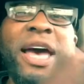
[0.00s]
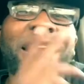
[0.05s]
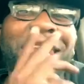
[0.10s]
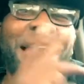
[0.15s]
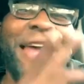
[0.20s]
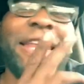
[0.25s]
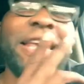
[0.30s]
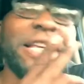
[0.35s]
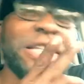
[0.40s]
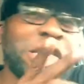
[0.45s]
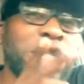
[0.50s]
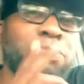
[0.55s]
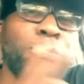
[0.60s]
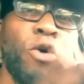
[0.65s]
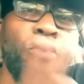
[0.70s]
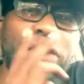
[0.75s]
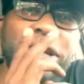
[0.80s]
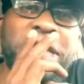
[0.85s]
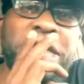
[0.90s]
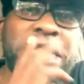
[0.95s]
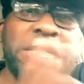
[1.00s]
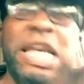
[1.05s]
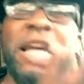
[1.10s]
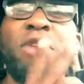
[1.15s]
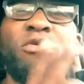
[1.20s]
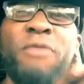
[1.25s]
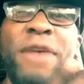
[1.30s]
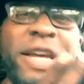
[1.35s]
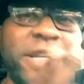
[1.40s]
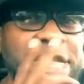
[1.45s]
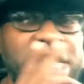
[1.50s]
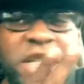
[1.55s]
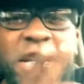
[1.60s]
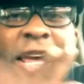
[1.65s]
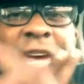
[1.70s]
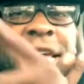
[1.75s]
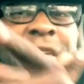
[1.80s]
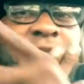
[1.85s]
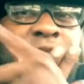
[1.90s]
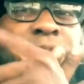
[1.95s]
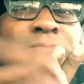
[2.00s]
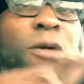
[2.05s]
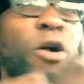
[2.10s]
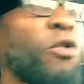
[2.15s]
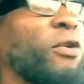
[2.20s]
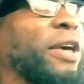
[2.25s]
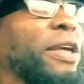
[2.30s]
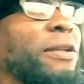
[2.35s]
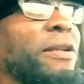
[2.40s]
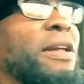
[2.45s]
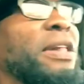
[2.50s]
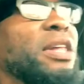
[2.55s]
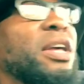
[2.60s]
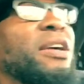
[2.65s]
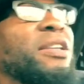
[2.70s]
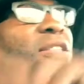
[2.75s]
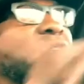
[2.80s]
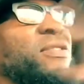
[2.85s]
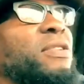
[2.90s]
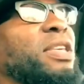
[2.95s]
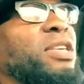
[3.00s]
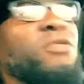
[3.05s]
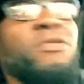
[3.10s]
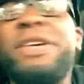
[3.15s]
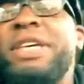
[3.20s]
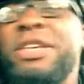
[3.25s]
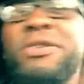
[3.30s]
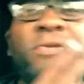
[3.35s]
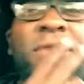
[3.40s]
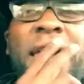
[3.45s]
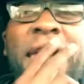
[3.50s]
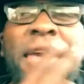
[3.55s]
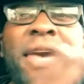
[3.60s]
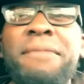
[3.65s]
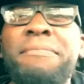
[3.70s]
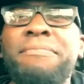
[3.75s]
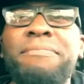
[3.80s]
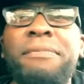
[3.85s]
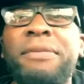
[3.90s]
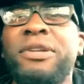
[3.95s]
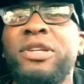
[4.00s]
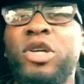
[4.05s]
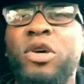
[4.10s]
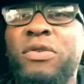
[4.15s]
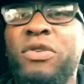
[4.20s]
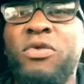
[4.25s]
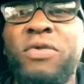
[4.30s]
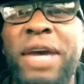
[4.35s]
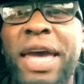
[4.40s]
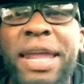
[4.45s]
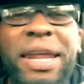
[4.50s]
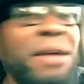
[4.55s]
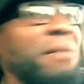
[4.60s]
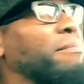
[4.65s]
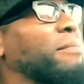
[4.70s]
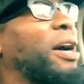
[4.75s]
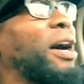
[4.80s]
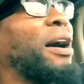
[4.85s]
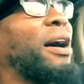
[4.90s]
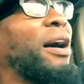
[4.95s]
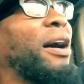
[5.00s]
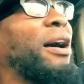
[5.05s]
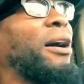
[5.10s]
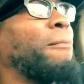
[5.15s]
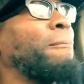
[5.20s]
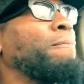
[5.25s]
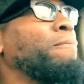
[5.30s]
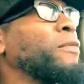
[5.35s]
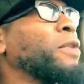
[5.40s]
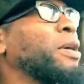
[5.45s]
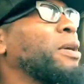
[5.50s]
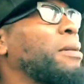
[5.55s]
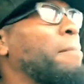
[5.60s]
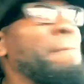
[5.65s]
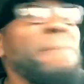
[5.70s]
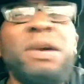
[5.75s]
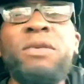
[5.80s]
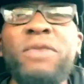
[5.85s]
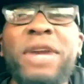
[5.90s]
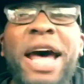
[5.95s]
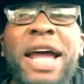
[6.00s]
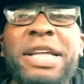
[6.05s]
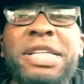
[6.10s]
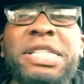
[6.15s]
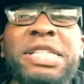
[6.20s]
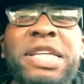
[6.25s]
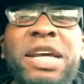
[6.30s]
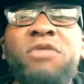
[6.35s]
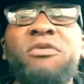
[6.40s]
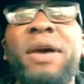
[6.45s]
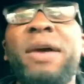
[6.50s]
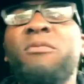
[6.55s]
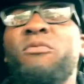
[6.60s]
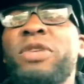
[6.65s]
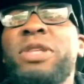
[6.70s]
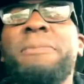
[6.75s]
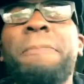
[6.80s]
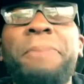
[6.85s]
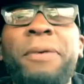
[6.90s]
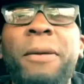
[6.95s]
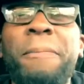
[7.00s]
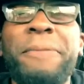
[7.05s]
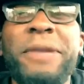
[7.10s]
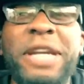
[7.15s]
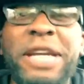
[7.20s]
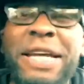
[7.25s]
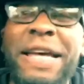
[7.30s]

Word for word: y'all out here smoking cigarettes, chain smoking. You you you can't you can't even uh, uh, be without a cigarette when you pumping the